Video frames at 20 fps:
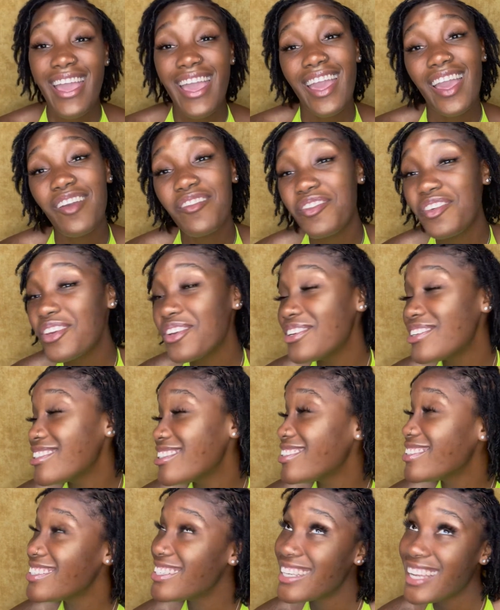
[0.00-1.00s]
If you
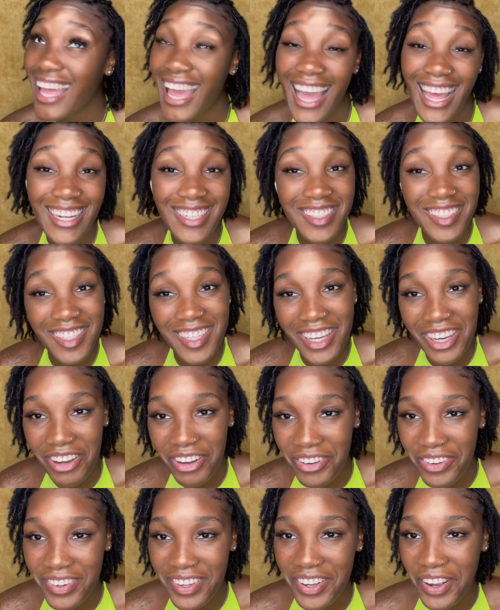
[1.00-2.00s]
do not
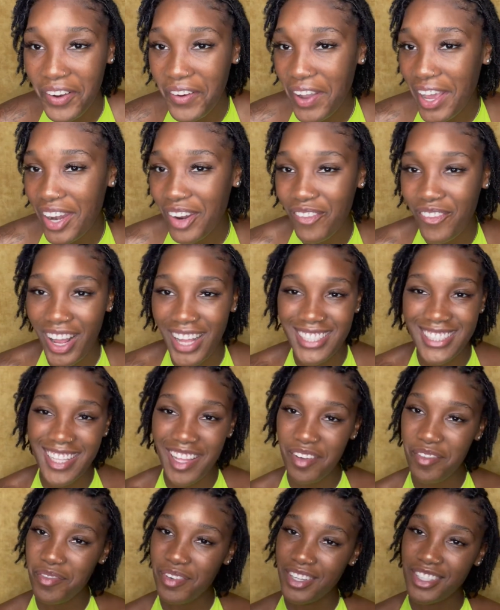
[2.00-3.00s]
know, go ahead and watch
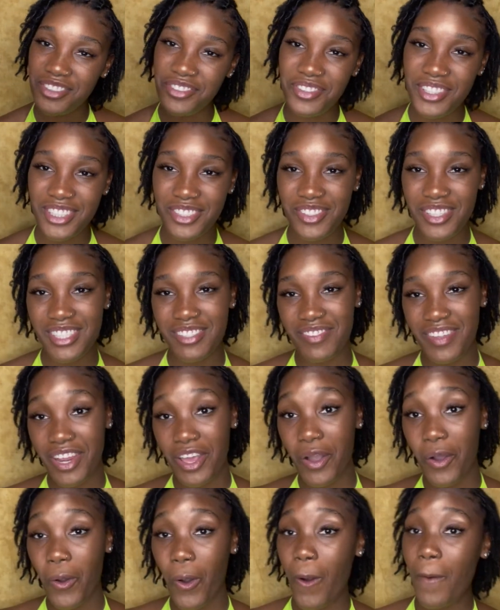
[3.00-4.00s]
that first weed twist
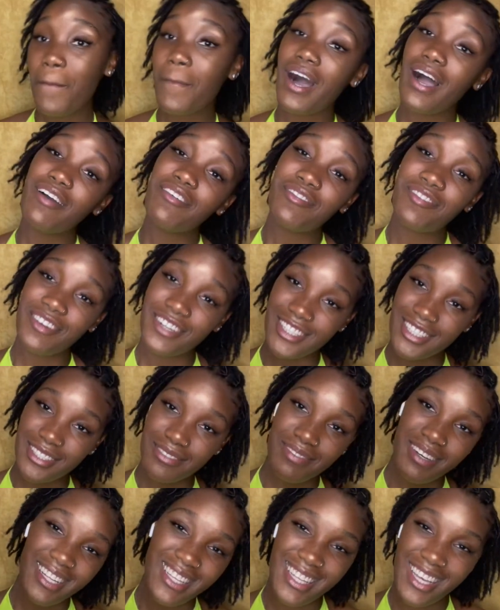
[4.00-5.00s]
video on my first
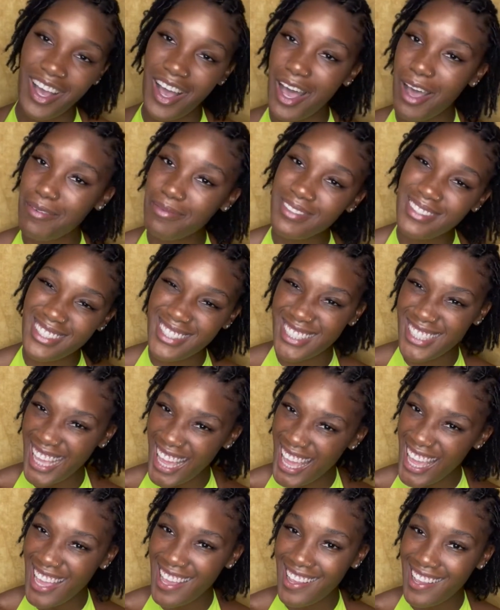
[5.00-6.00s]
month
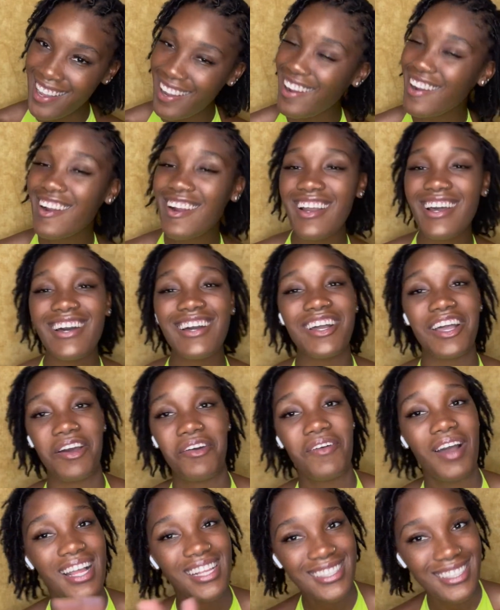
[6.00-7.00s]
update, girl. Go
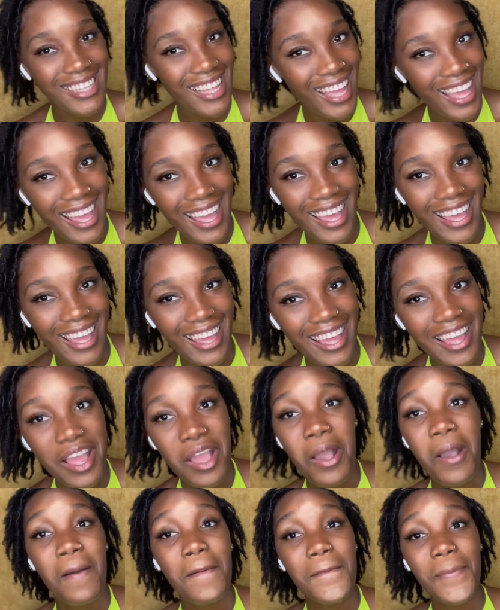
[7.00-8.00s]
watch that.
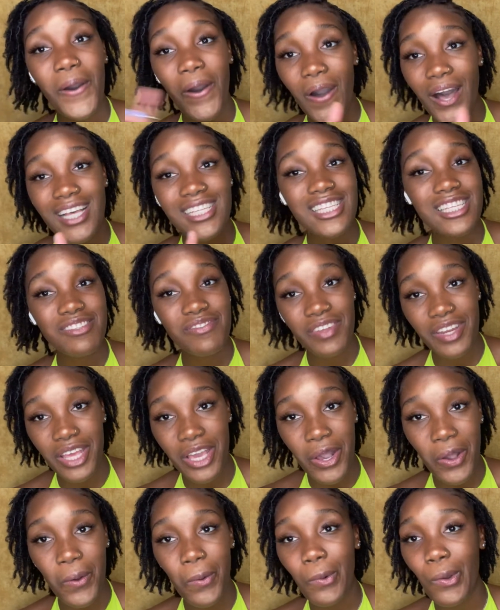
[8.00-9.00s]
Pause this
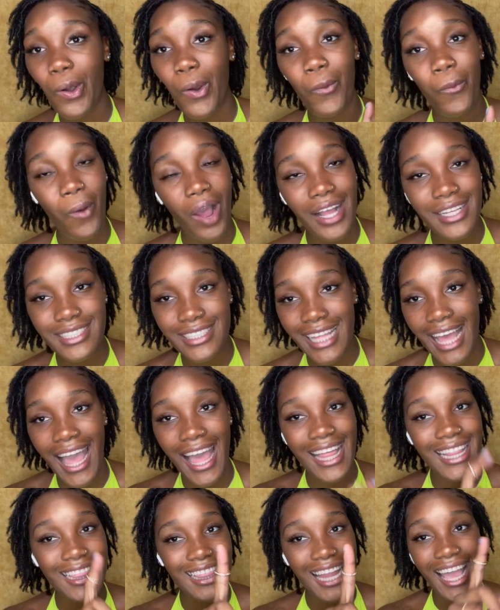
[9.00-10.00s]
video, go watch
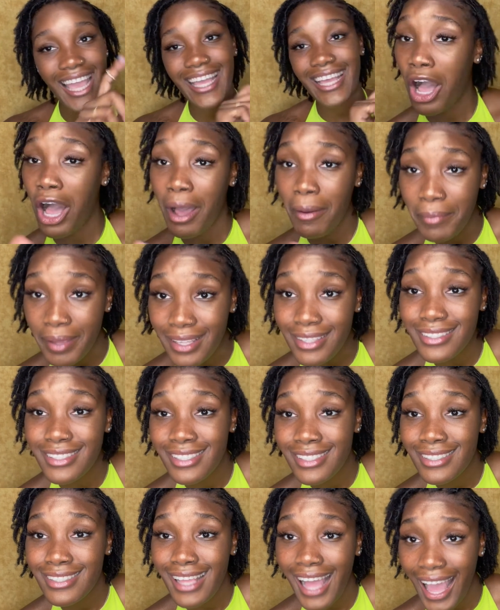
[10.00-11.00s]
that, like,
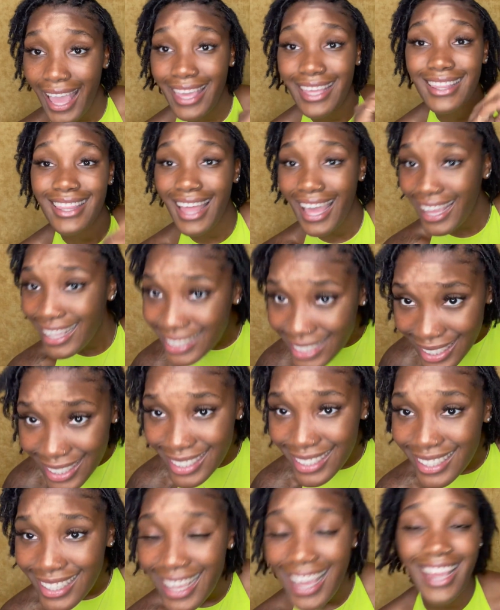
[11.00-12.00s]
comment how you liked it,
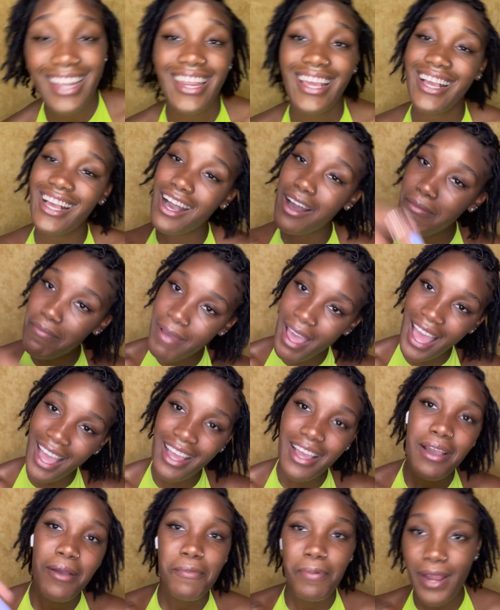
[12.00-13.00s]
and then come back,
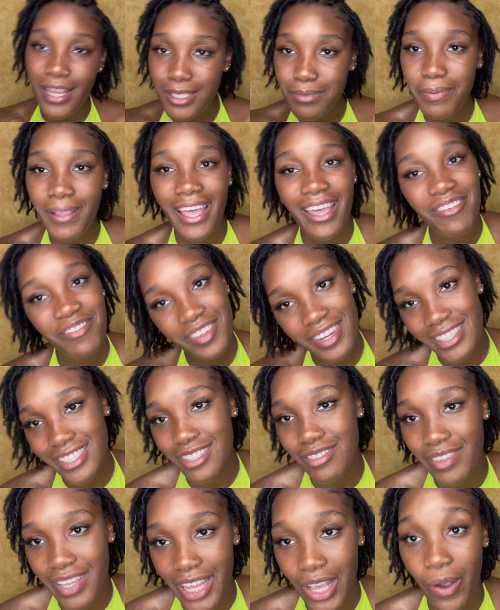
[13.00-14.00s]
press play, and finish
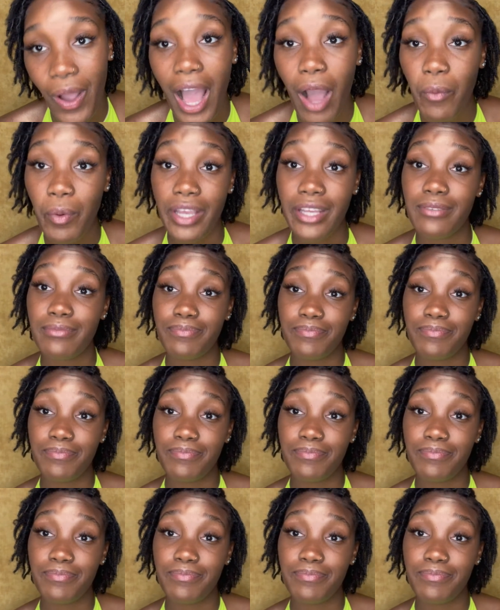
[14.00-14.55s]
this video. I'll wait.